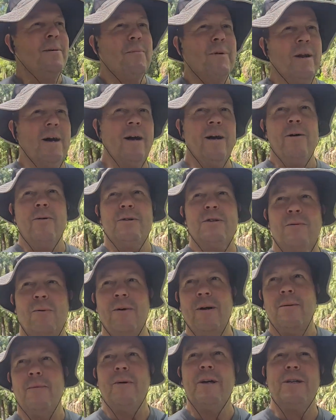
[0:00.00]
But I always
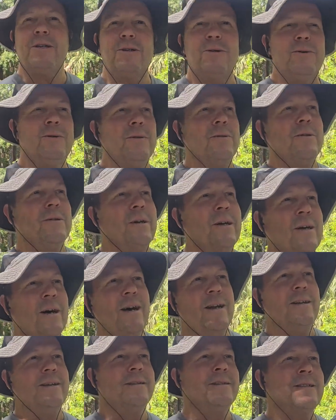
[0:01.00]
want to make sure that
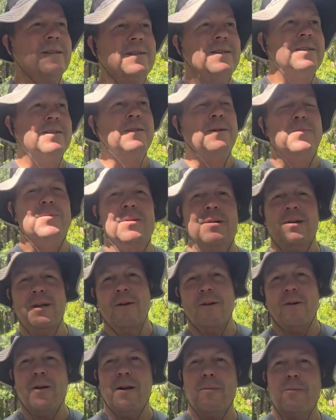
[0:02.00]
I didn't say something
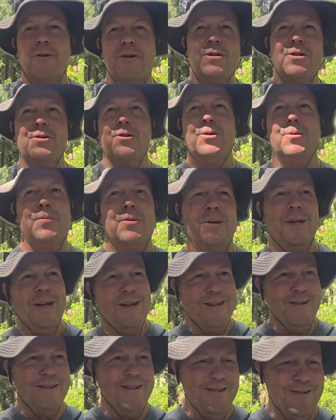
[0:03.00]
incredibly stupid.
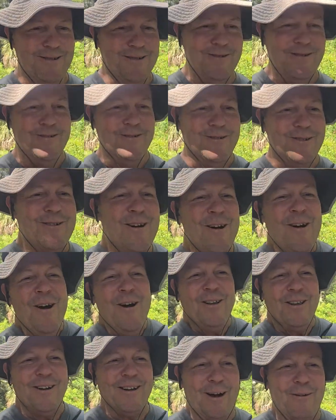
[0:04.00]

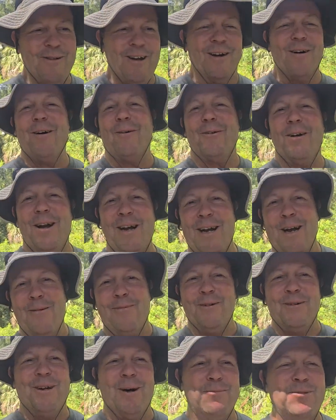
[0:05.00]
I mean, already
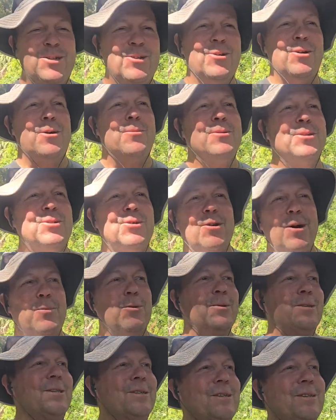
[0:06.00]
I'm sure I'm in
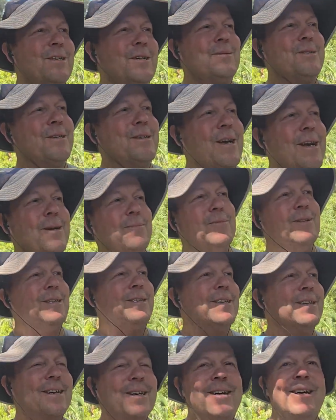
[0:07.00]
trouble with the deep state,
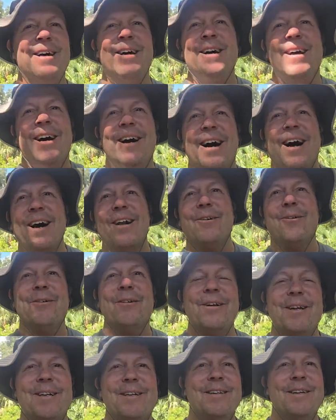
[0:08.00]
but I
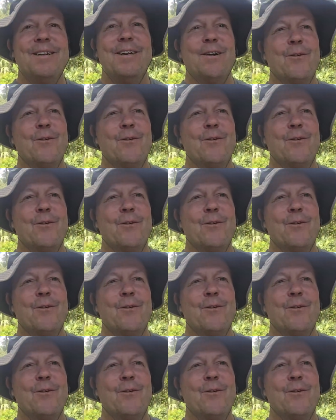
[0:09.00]
don't need the